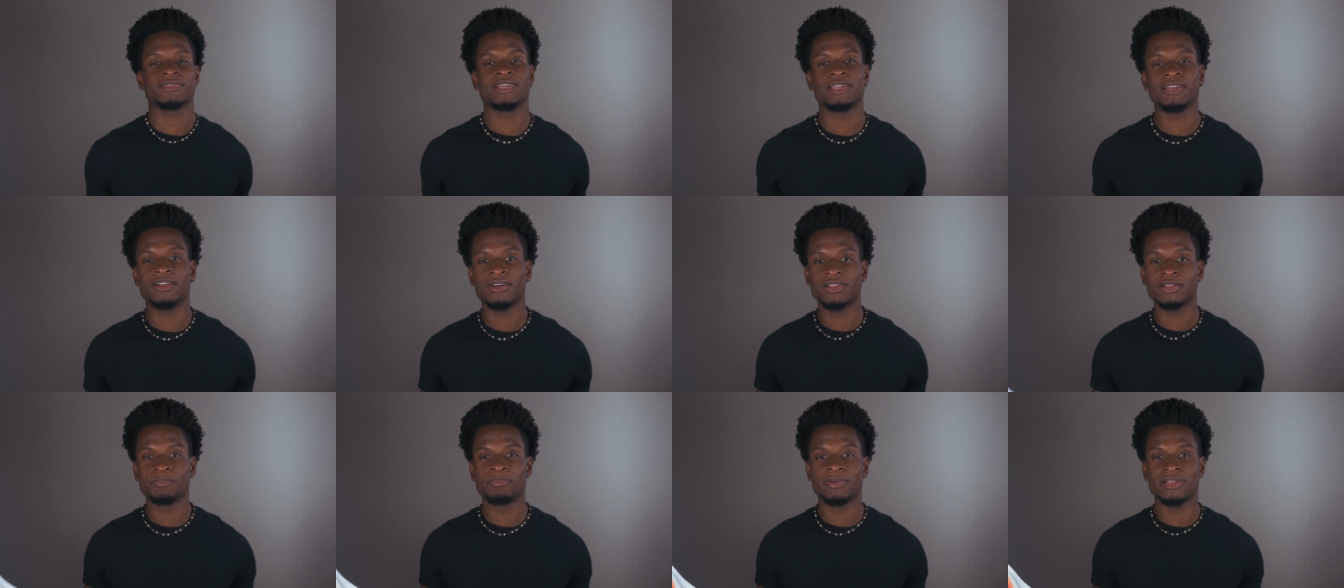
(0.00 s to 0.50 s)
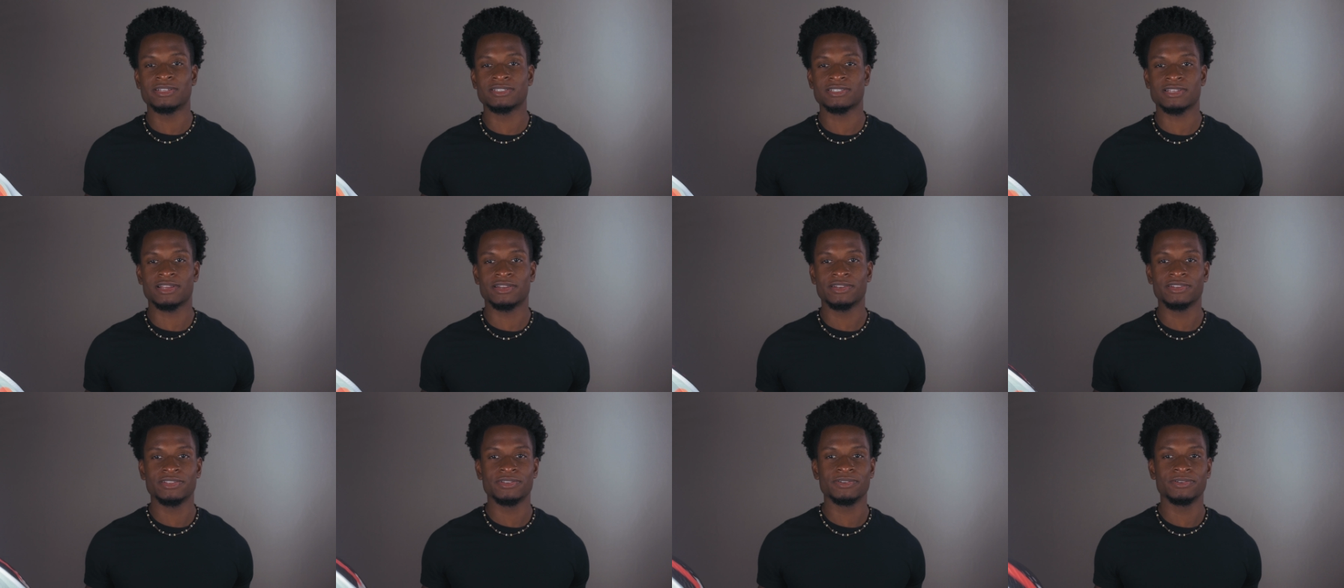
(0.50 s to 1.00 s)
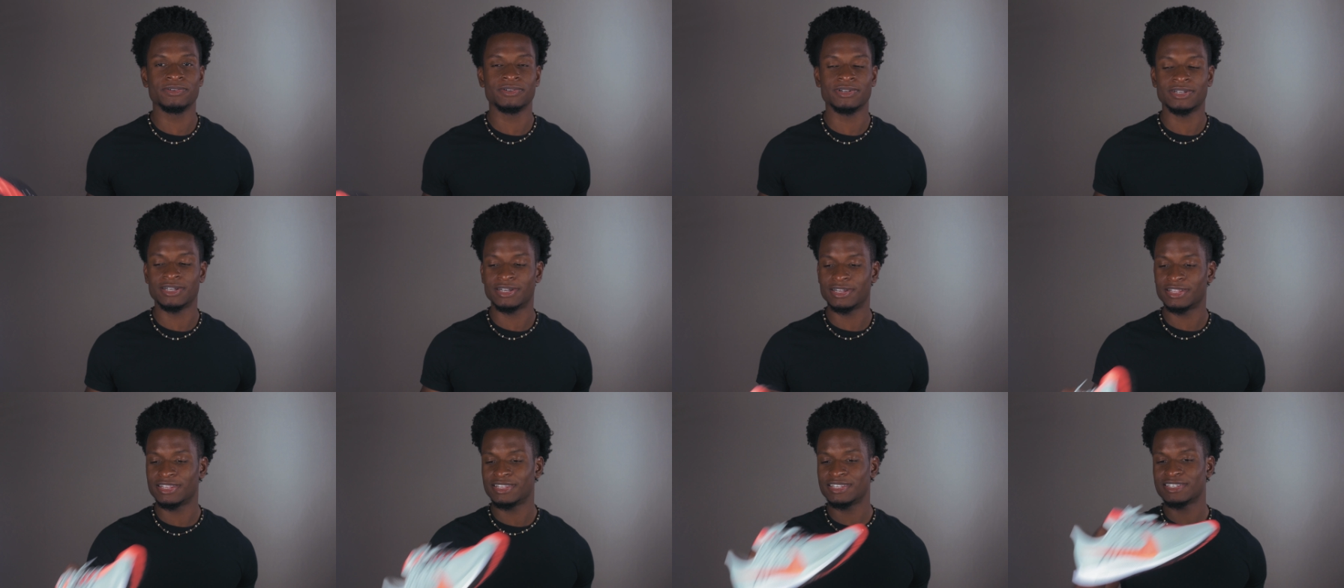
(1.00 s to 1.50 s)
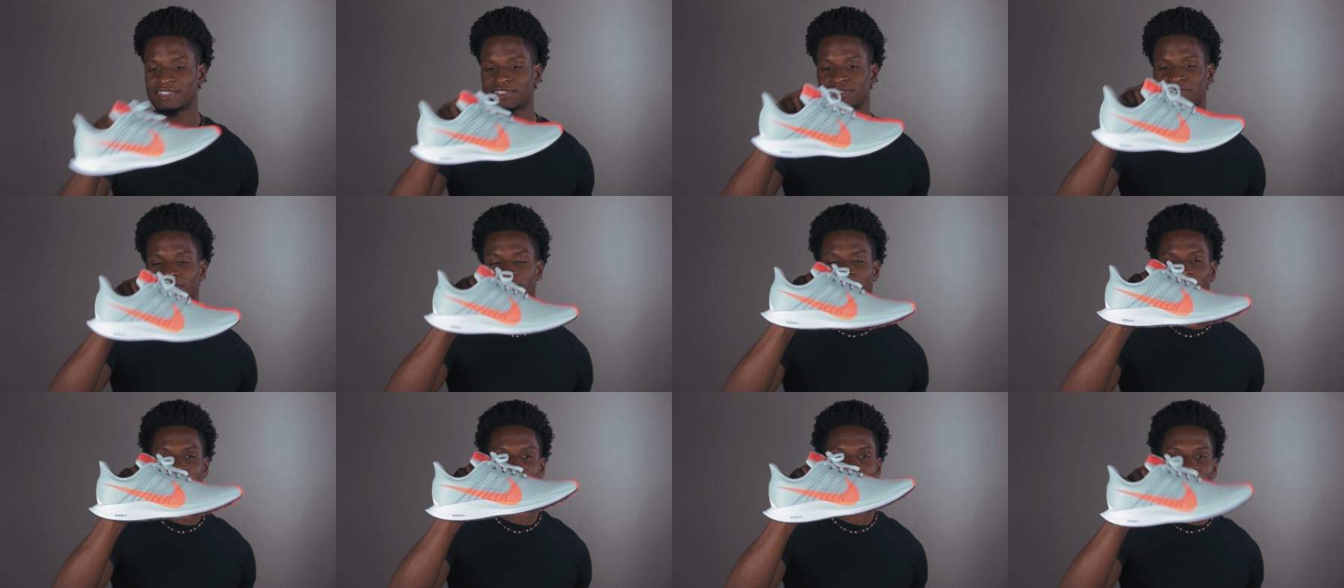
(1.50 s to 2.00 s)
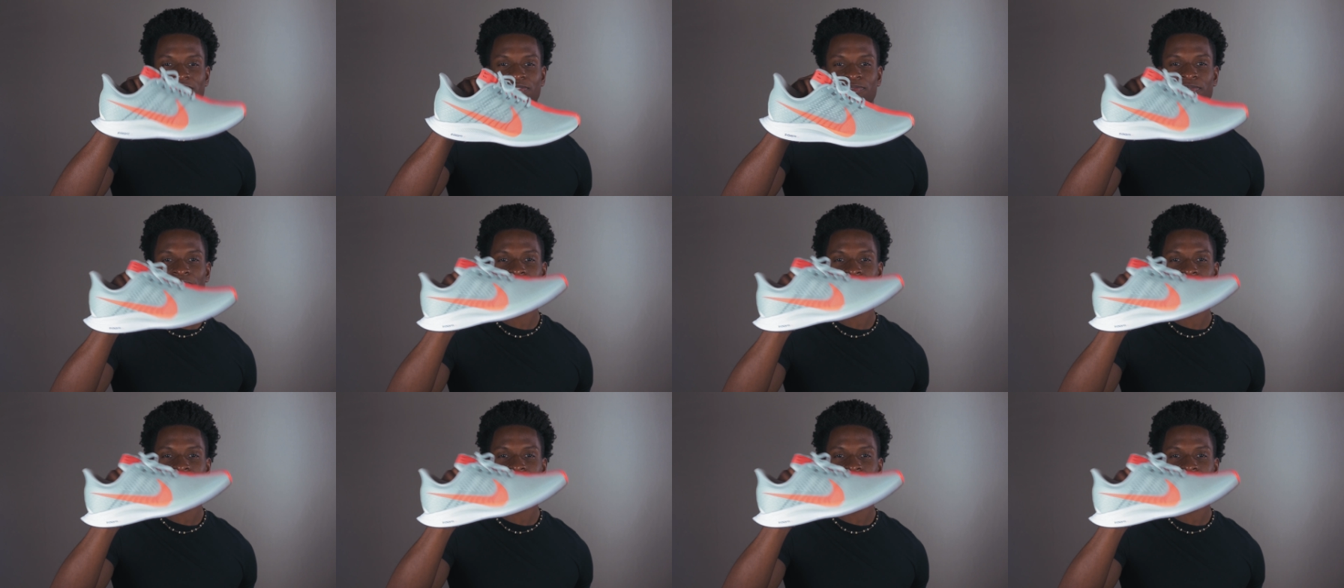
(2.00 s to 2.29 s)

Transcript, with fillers: It all depends on you. Uh, these start off at two